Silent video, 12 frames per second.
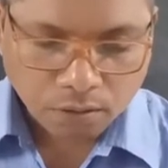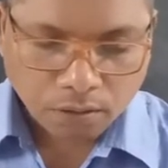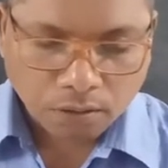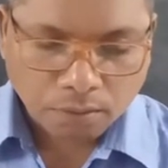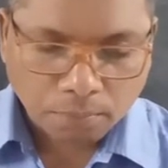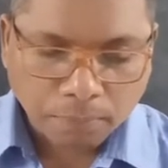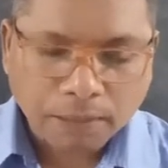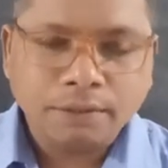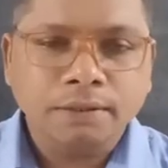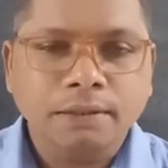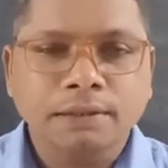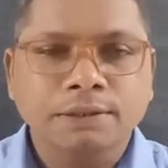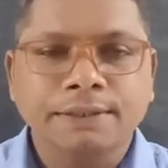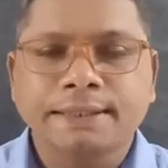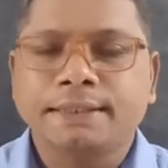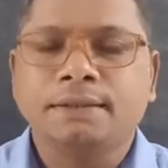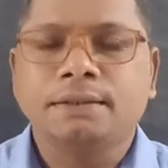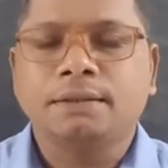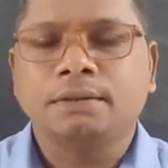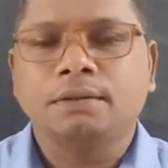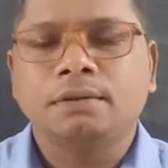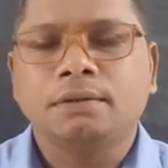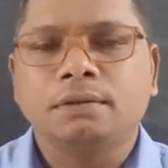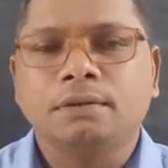Matilda said,
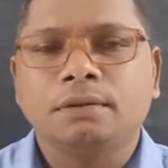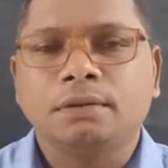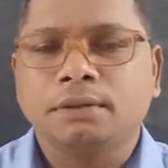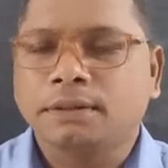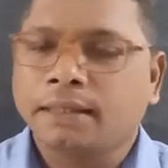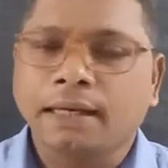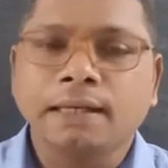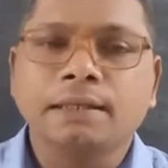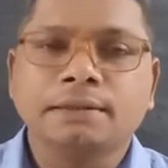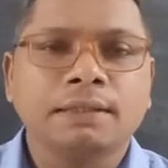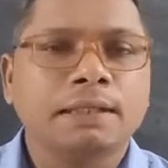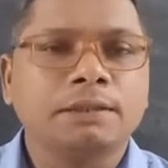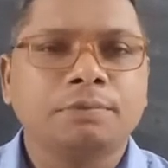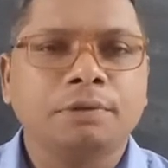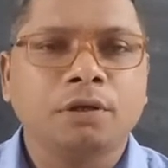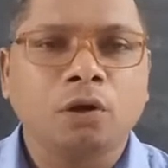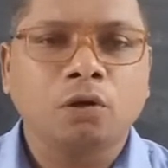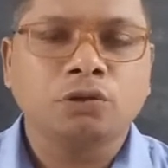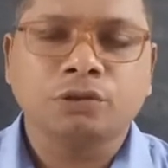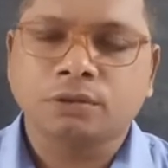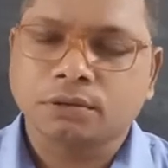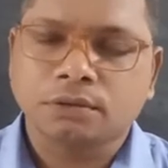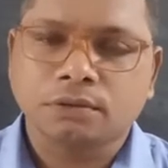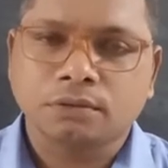"The necklace has been lost."
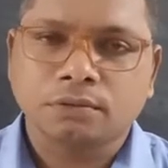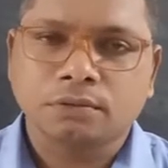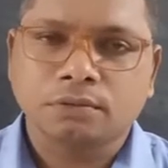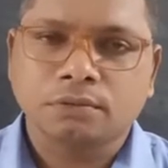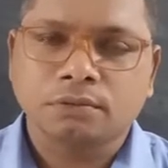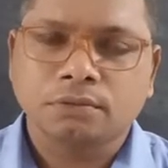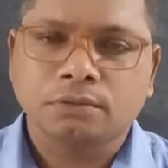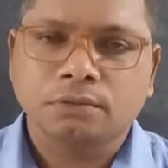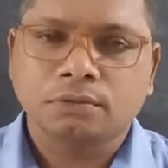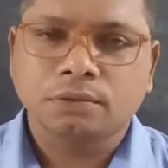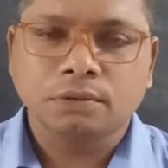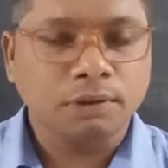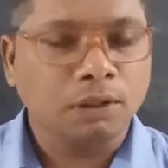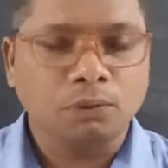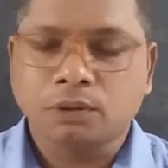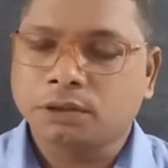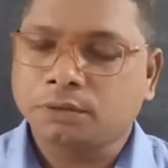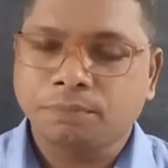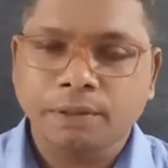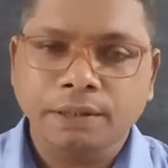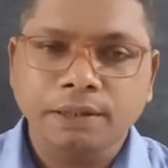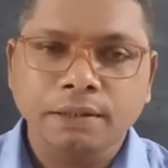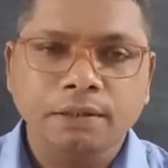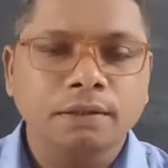That was
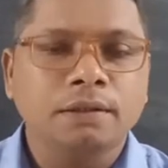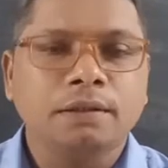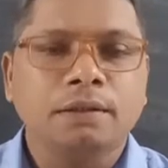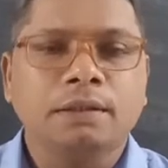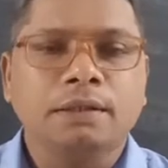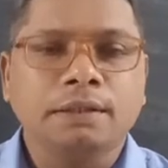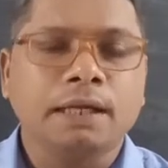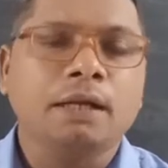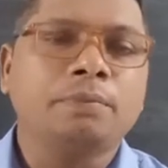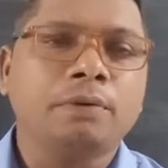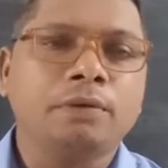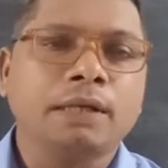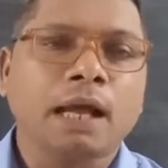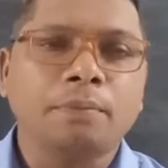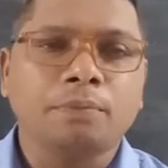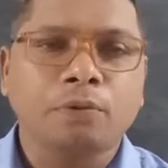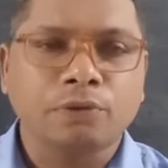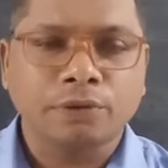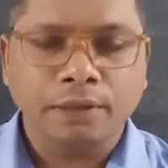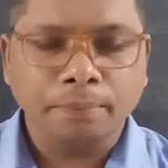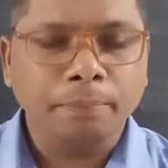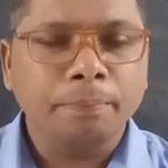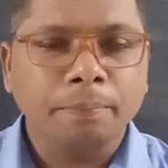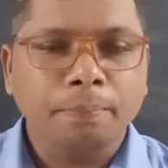very terrible time for them,
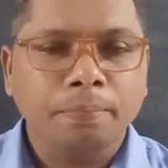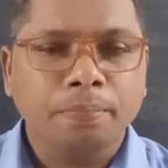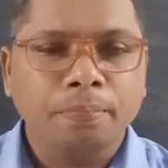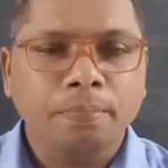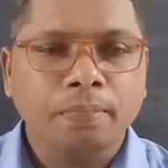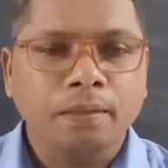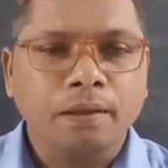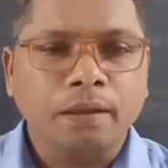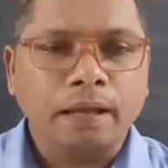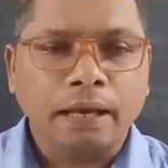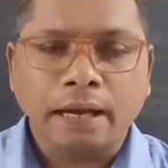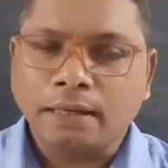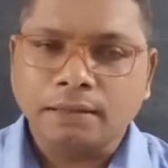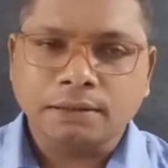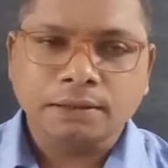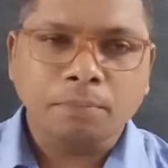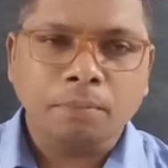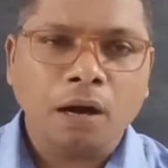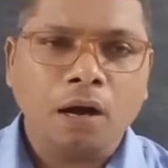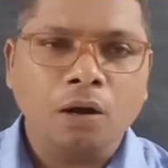and somehow